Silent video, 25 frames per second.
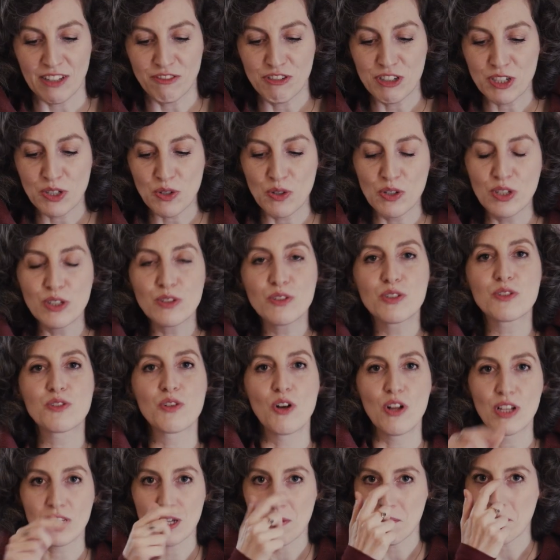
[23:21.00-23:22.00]
And we're going to
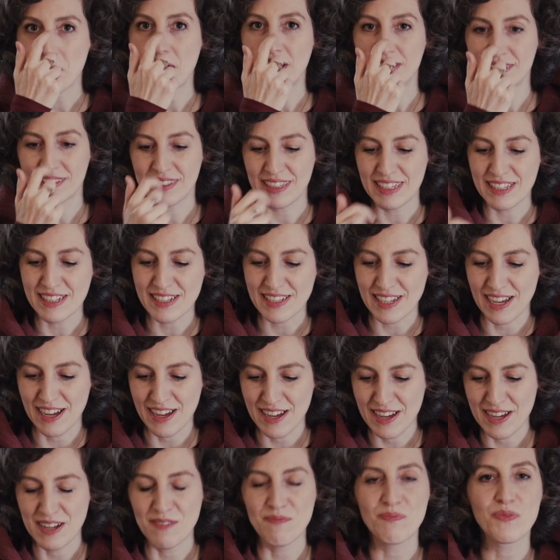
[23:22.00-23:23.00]
talk about these
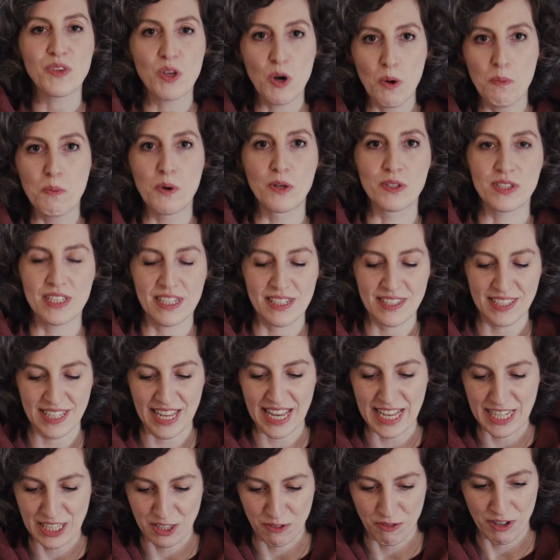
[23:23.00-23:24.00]
opposites
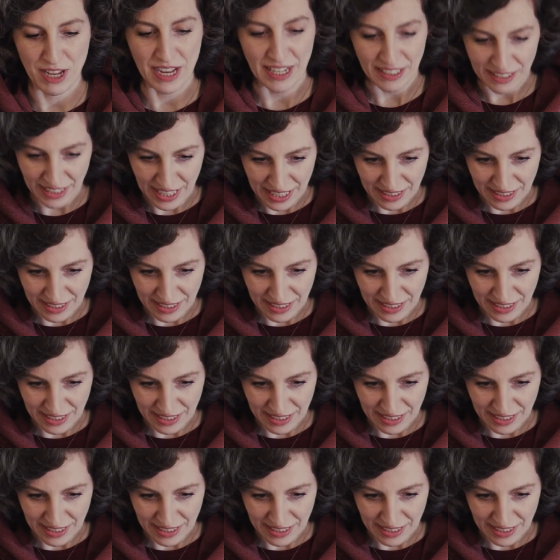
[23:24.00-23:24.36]
as well.